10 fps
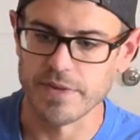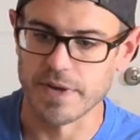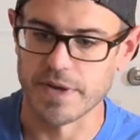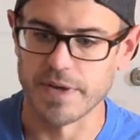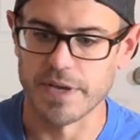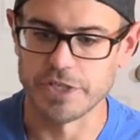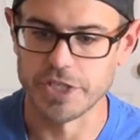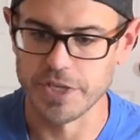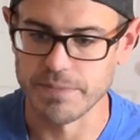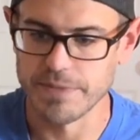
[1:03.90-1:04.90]
I
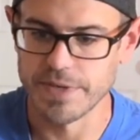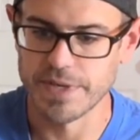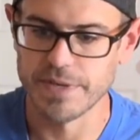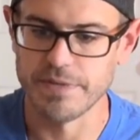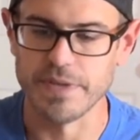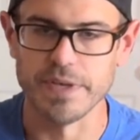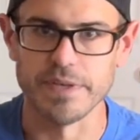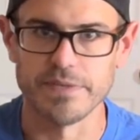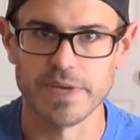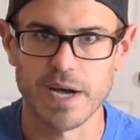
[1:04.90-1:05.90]
shimmed the
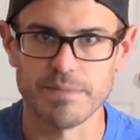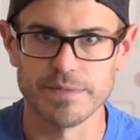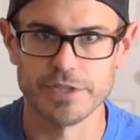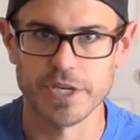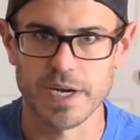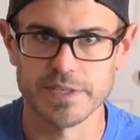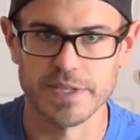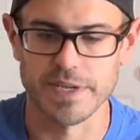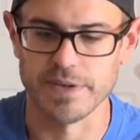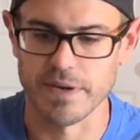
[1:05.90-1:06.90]
top shock
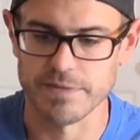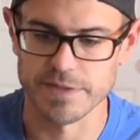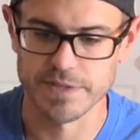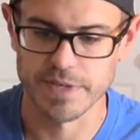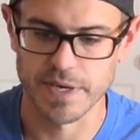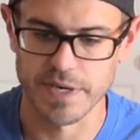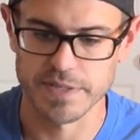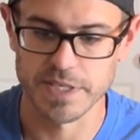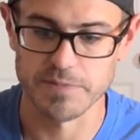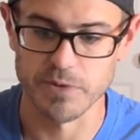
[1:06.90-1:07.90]
standoffs
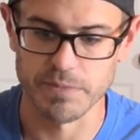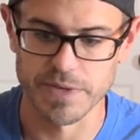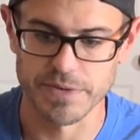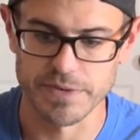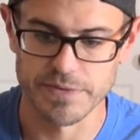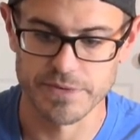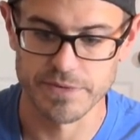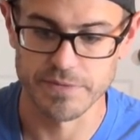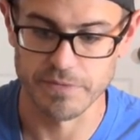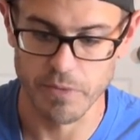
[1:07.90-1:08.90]
6mm
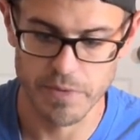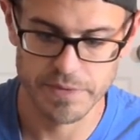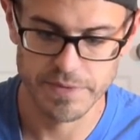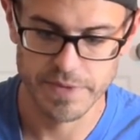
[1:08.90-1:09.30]
forward,